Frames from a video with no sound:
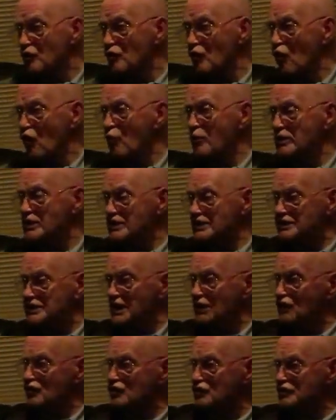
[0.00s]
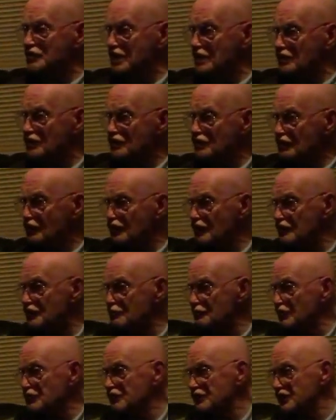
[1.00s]
nobody tells Dennis
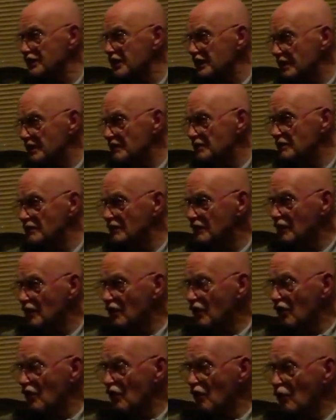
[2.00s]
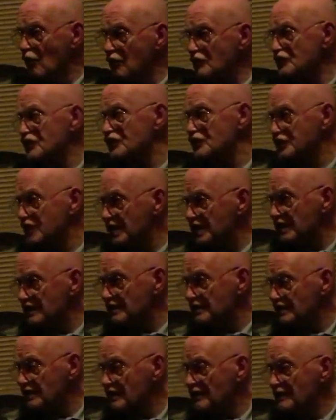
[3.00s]
Lurch Martin what to
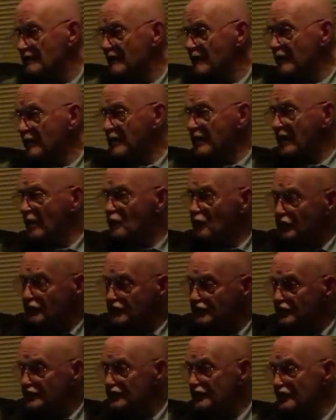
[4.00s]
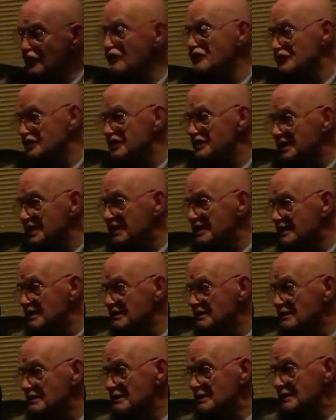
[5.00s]
sing and what not to
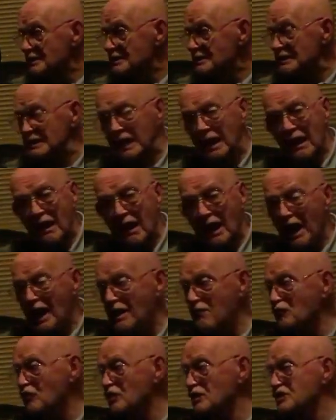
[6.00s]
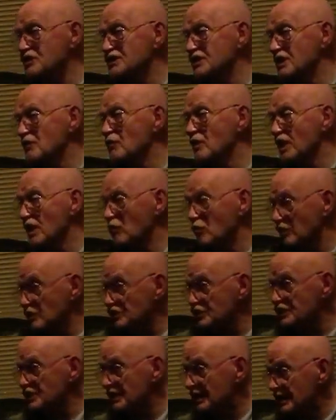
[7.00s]
sing. I'm going to sing what I
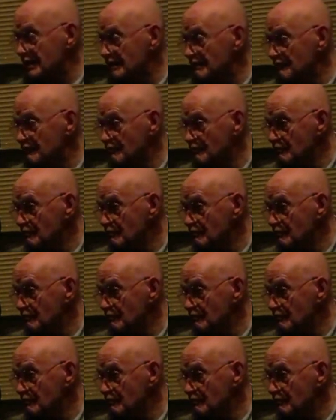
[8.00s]
want to sing.